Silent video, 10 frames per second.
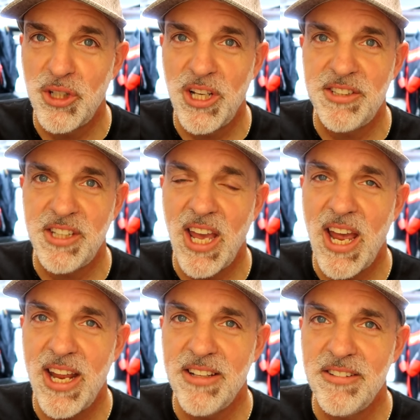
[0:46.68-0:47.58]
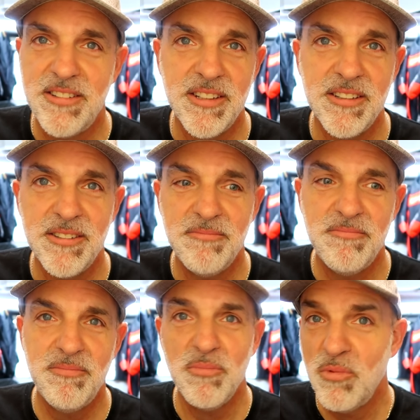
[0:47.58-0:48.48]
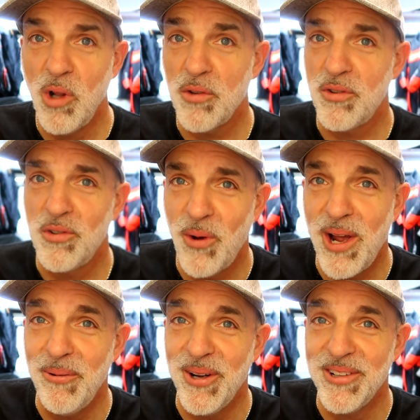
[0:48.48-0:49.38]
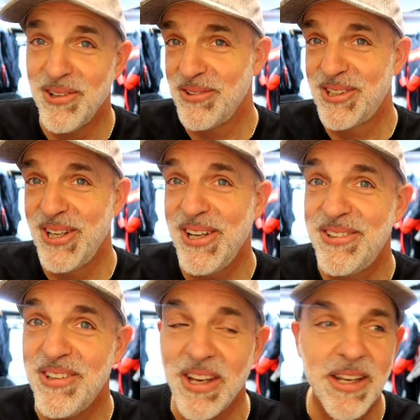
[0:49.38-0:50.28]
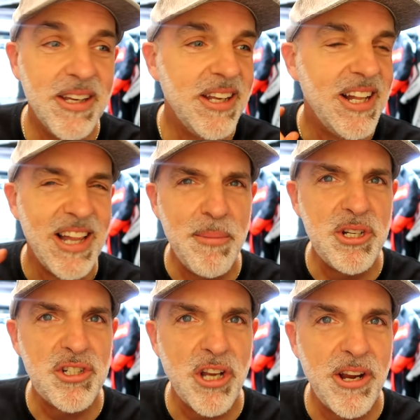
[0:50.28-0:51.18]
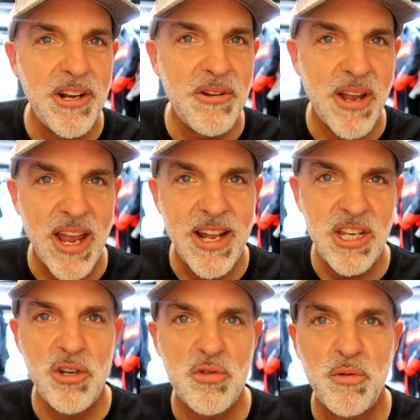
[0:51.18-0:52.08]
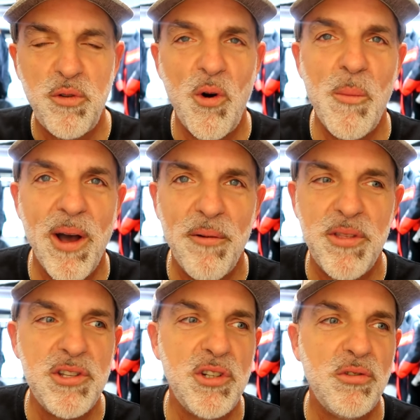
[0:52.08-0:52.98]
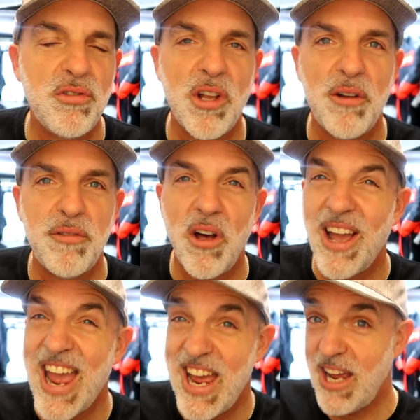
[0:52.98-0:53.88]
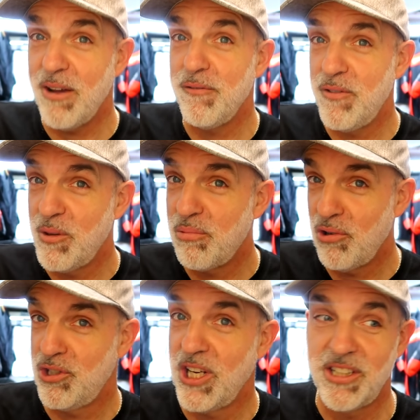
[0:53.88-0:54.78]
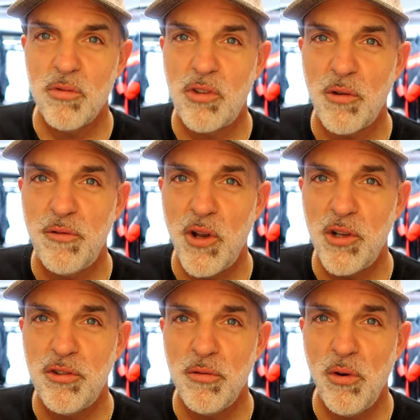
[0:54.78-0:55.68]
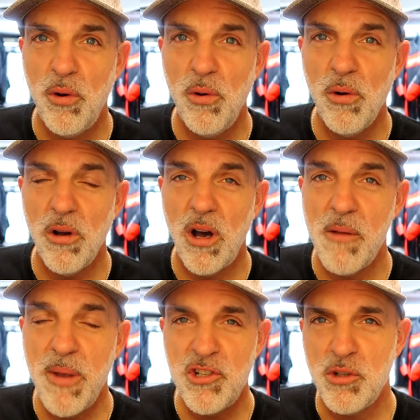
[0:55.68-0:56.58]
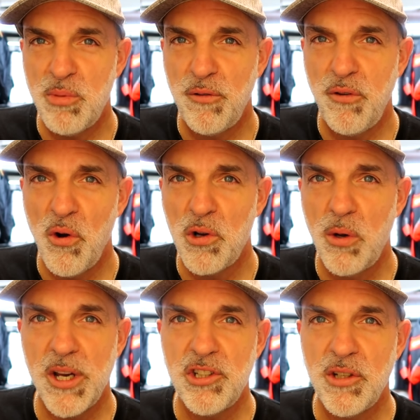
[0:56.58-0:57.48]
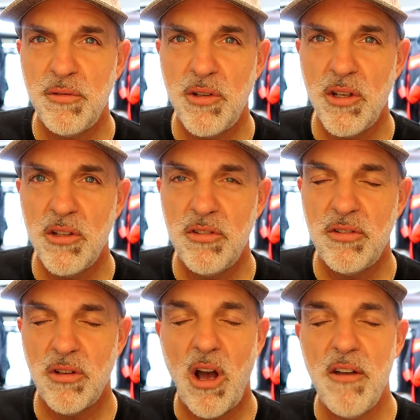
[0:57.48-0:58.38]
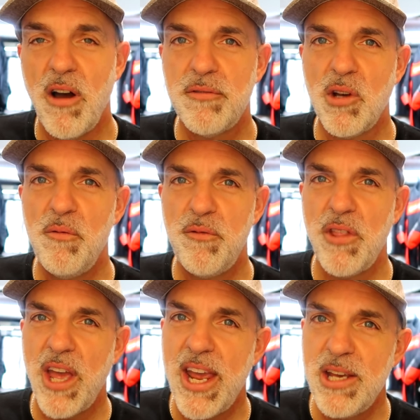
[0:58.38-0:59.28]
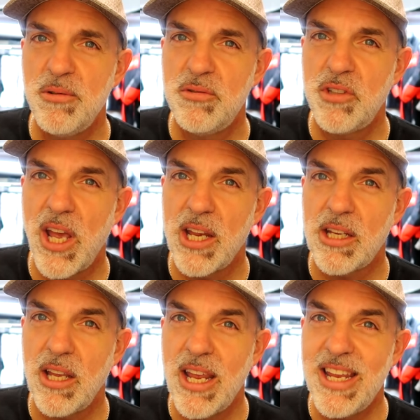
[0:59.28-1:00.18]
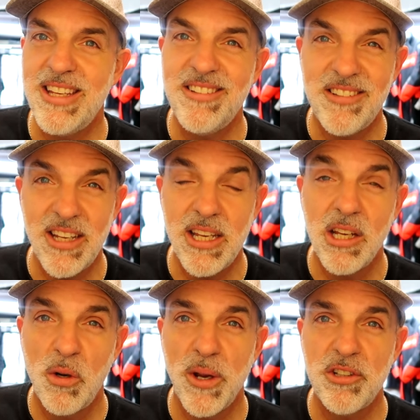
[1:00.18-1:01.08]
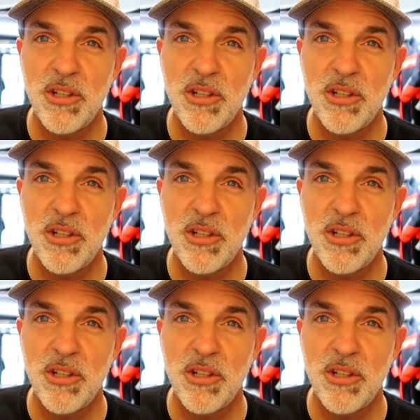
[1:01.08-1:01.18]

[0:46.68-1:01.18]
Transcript: dirty hands and lots of swear words, lots of cursing, let me just show you in the usual format of the new stuff I have for the project. So first of all, I mentioned before quick shifters. I, have gone for the HealTech Easy quick